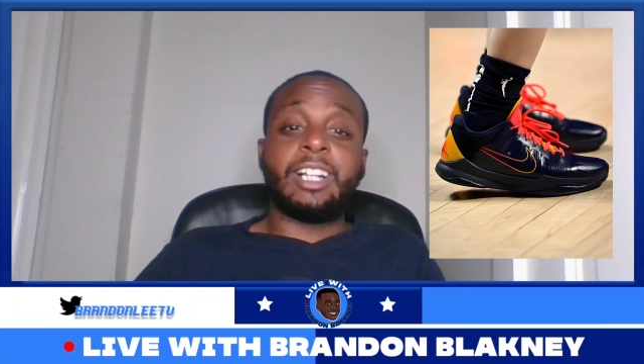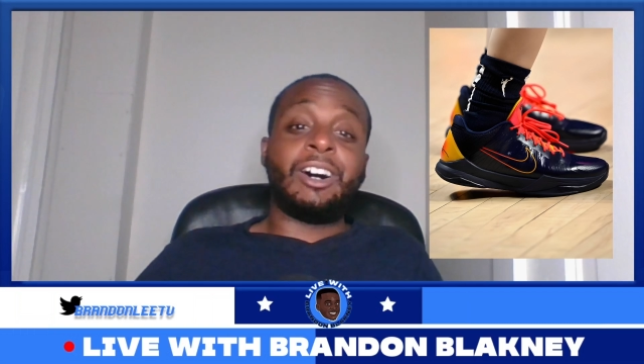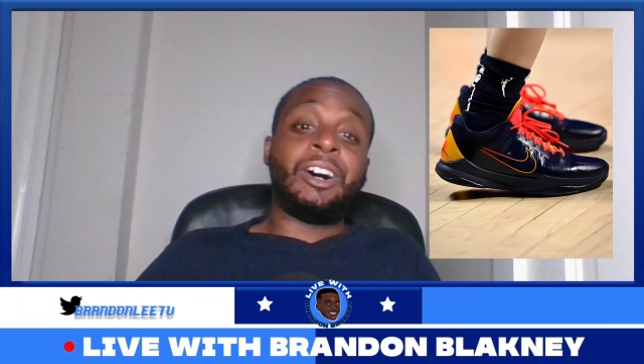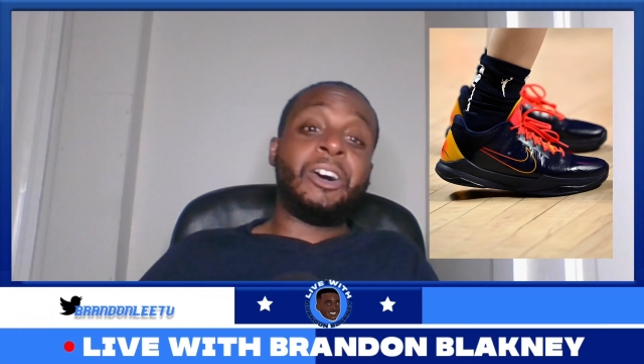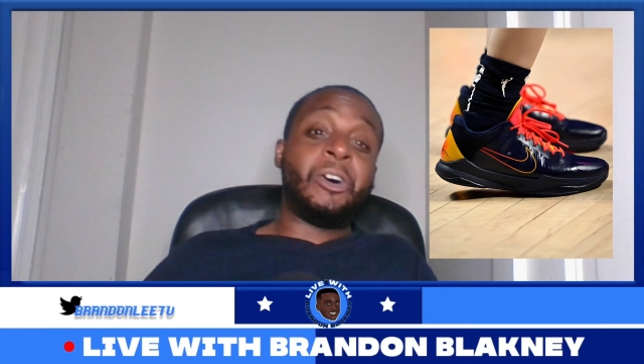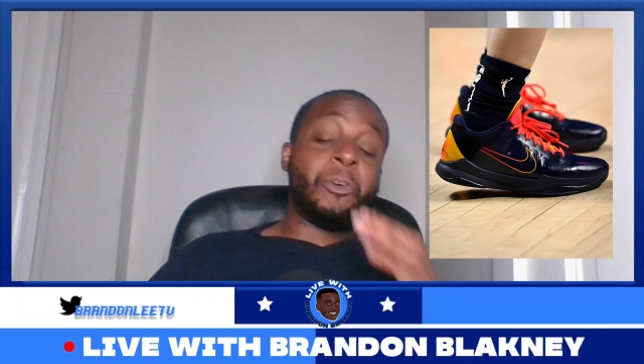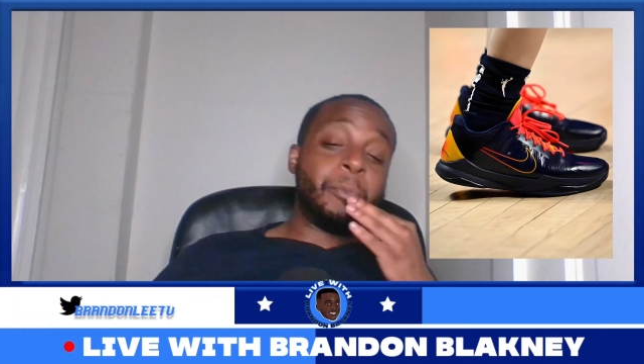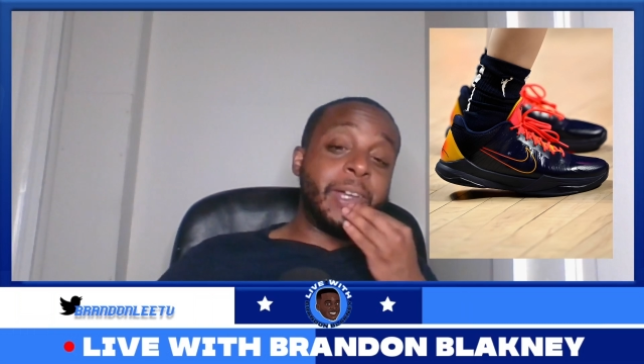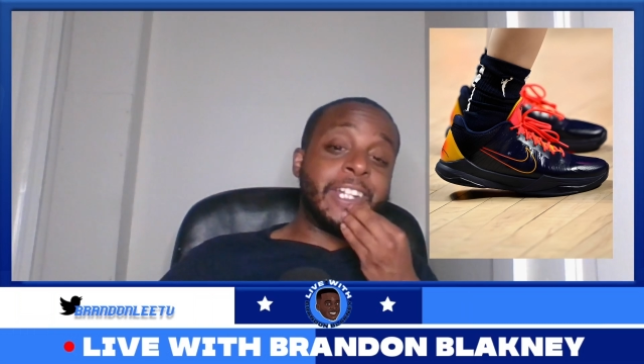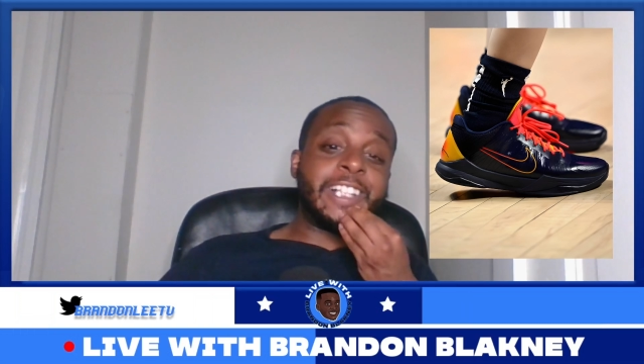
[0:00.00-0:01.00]
Oh,
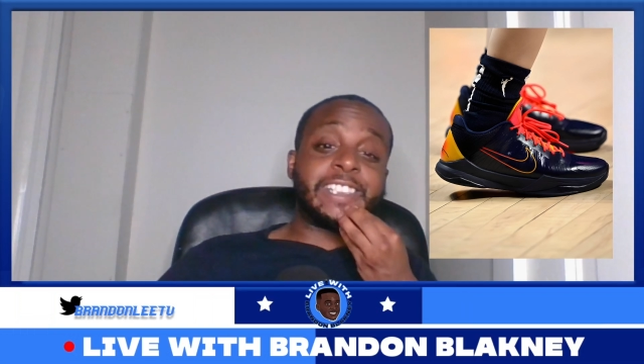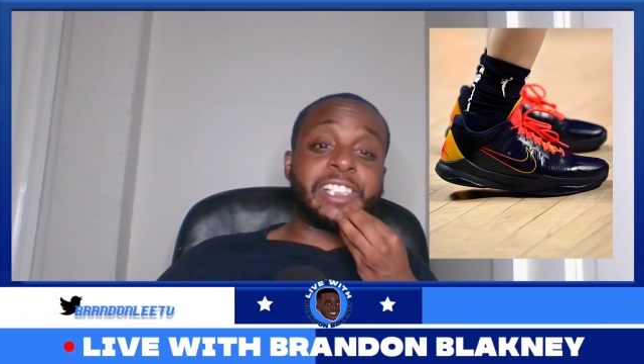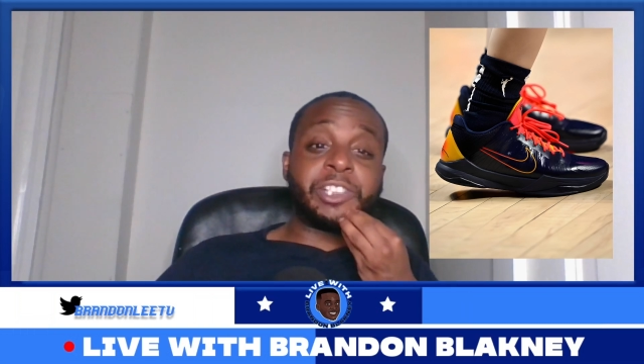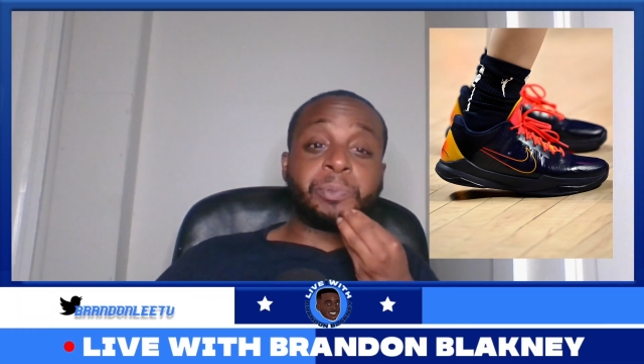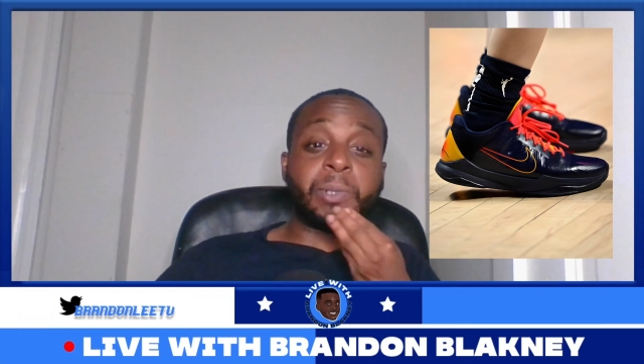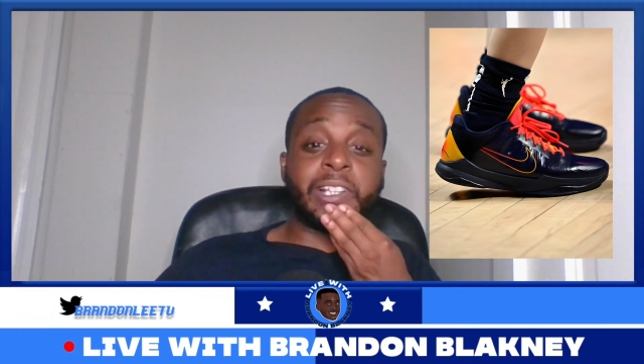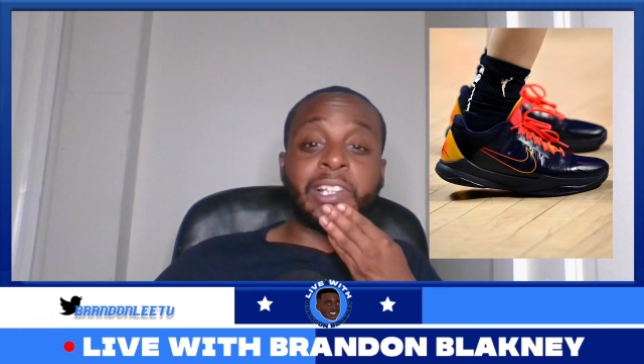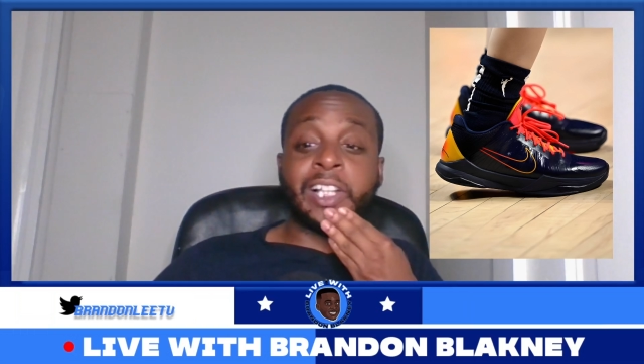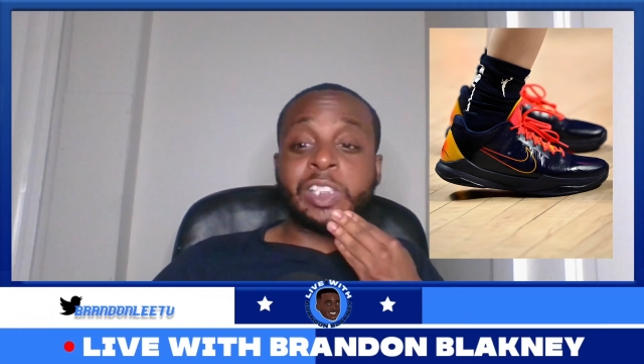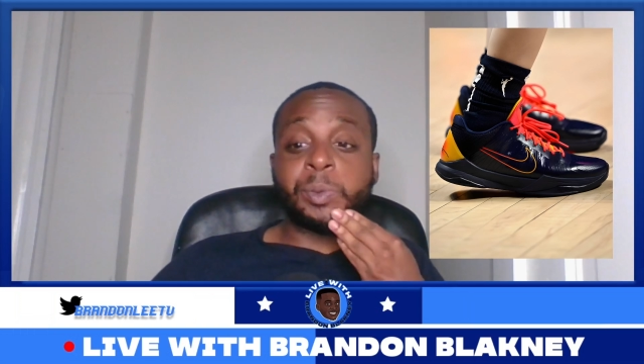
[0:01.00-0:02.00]
man. They say she played
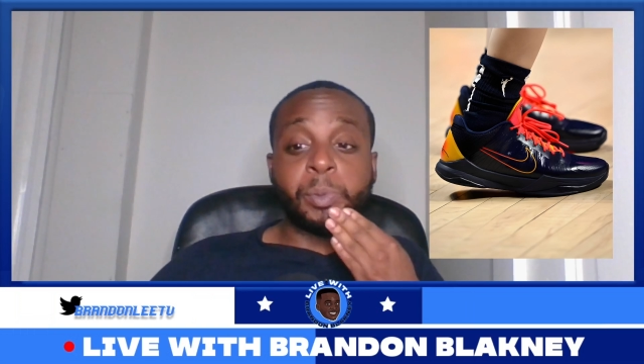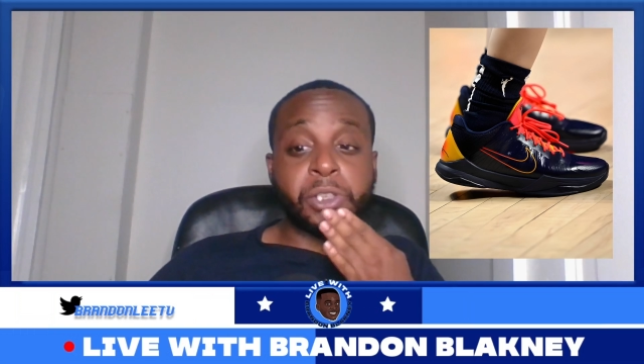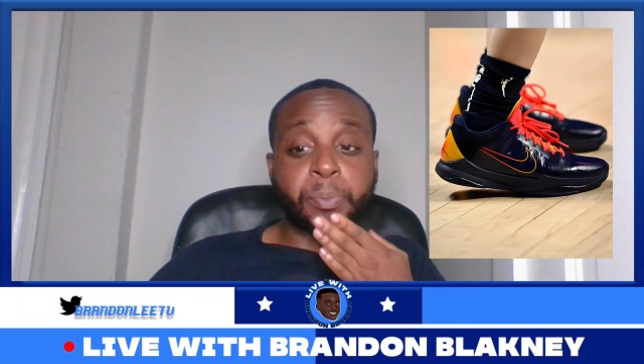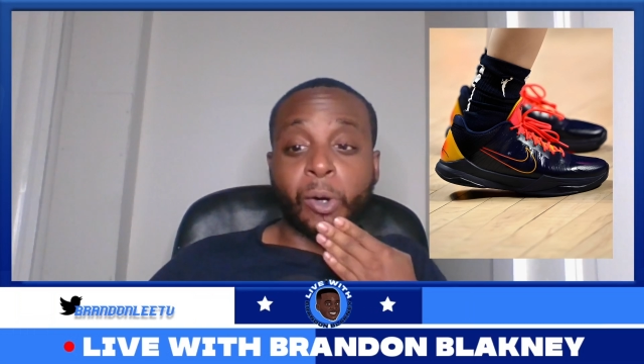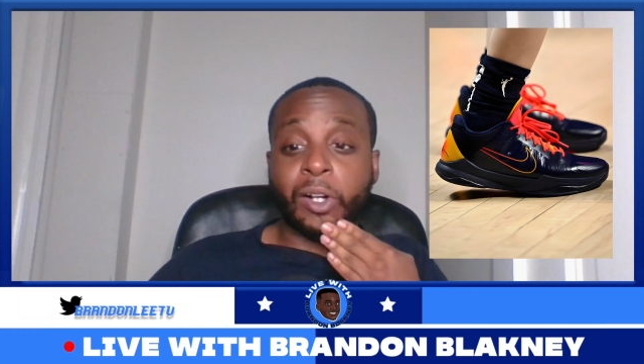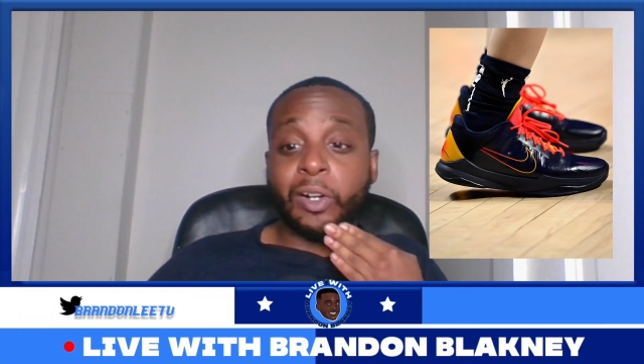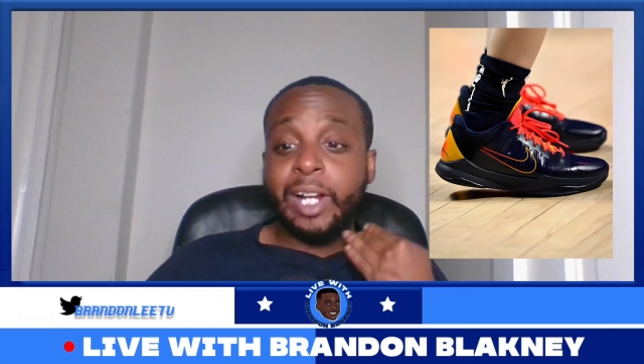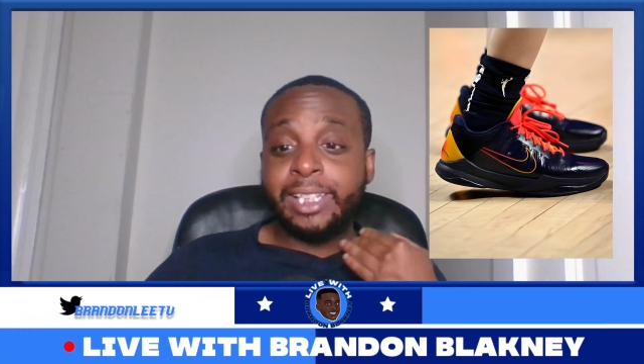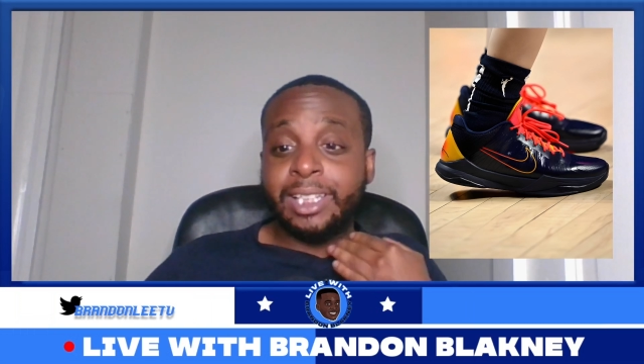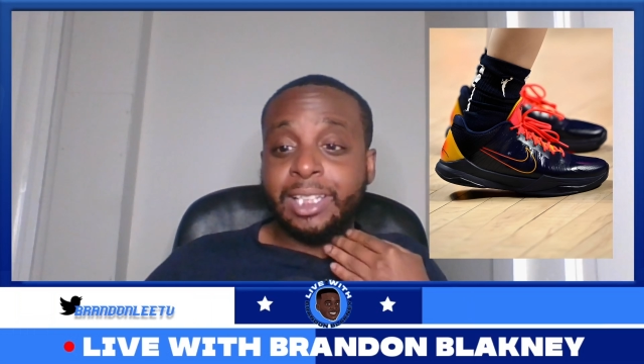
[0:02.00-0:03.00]
like Smush Parker.
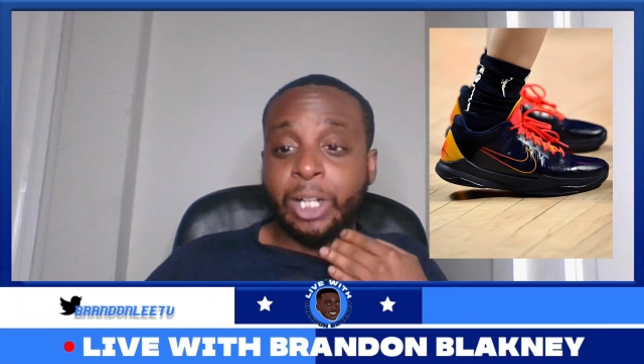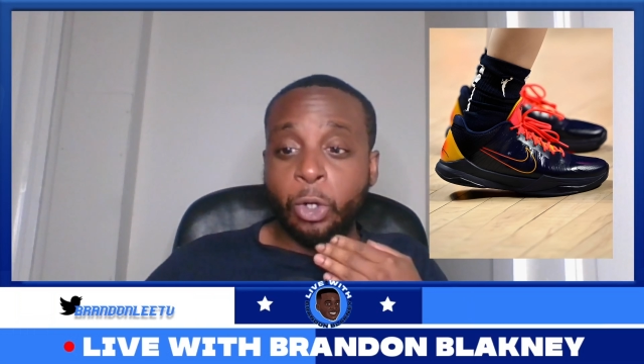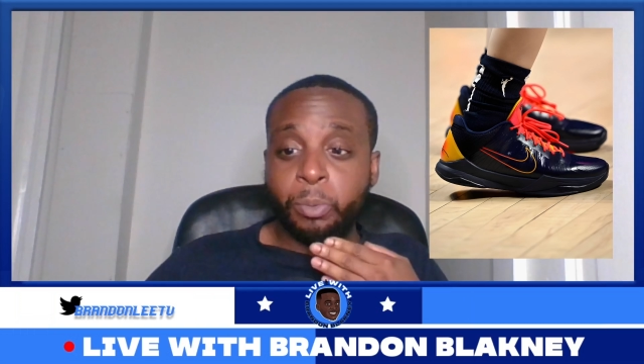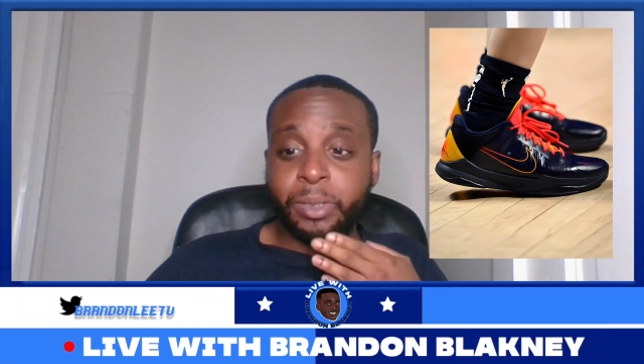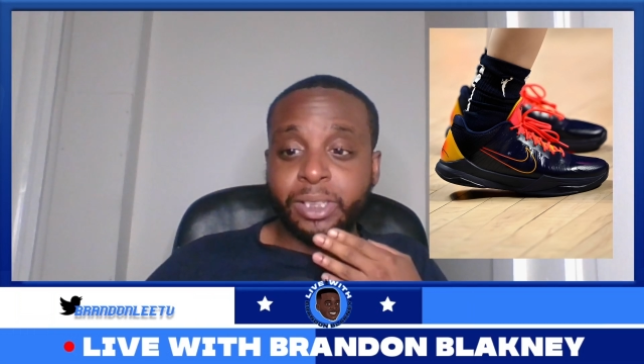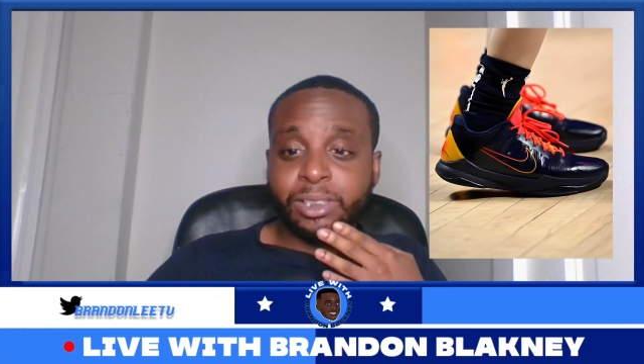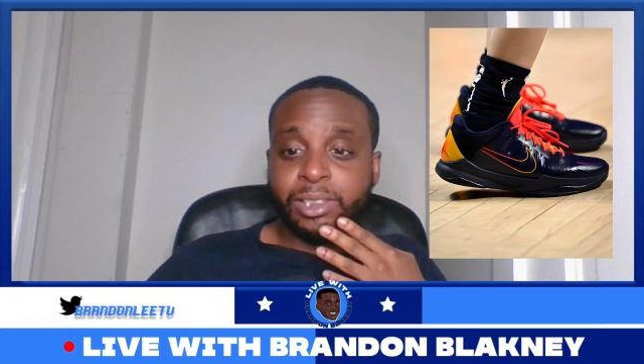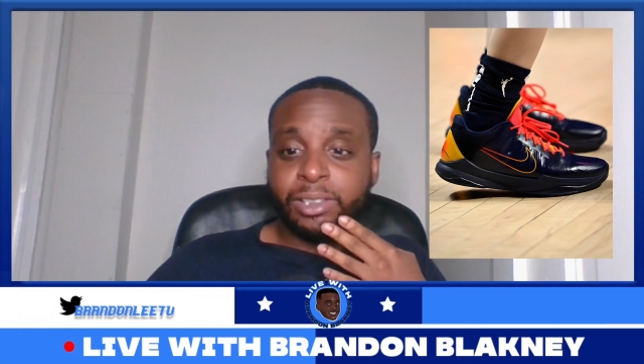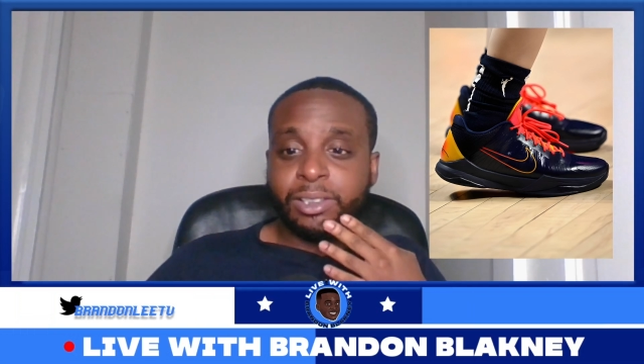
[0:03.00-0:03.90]
Had the Kobe's.